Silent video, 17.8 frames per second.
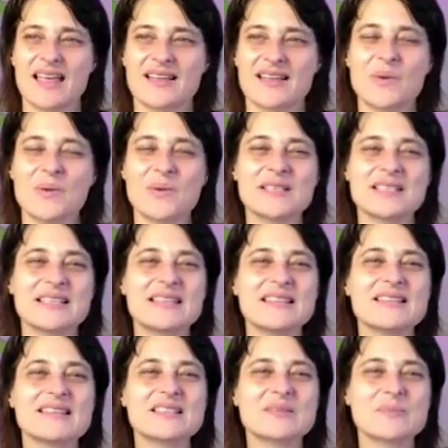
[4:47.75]

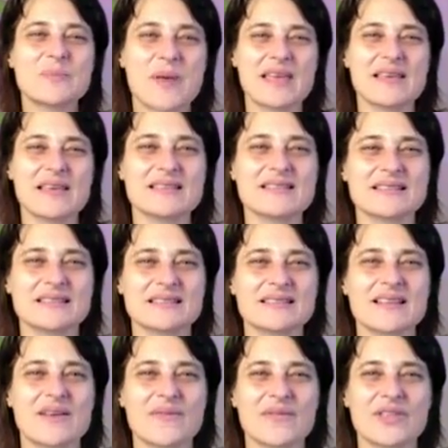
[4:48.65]
noticing the
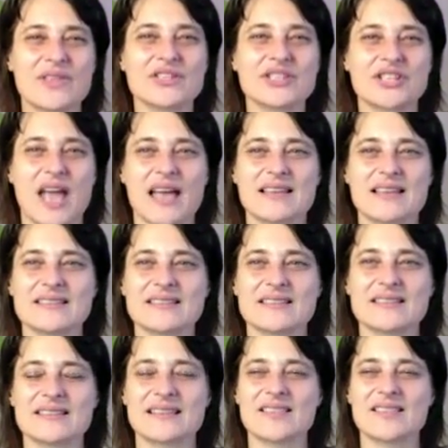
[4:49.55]
space of the
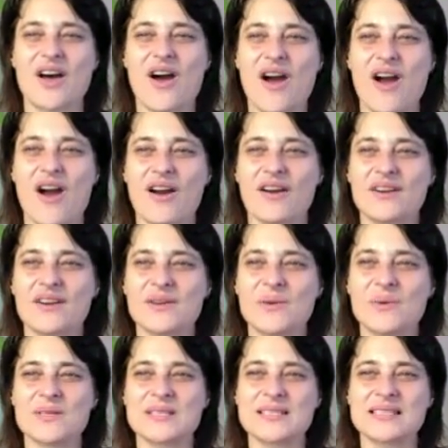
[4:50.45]
chest and the heart,
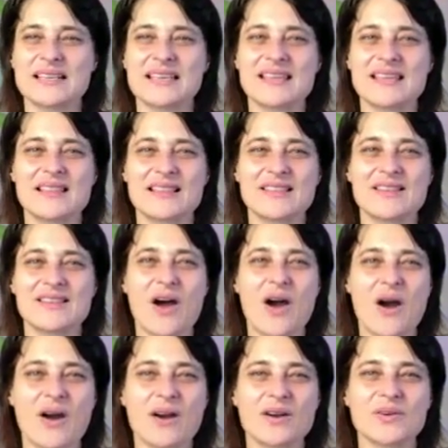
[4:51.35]
noticing the
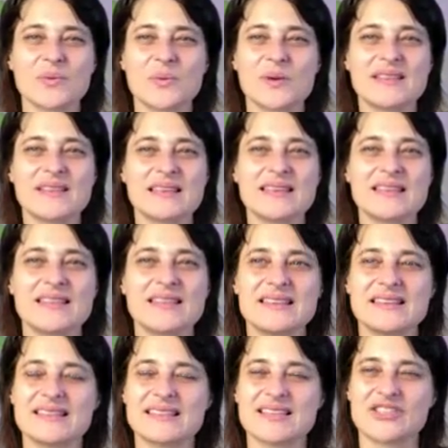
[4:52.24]
heart
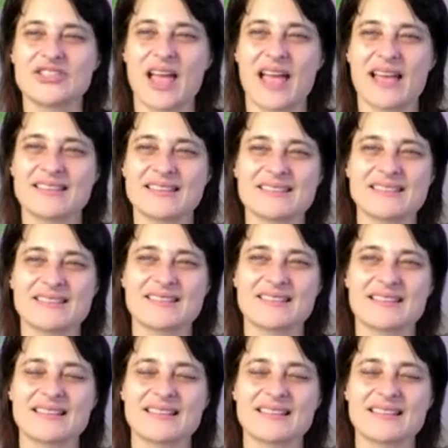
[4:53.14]
within the chest.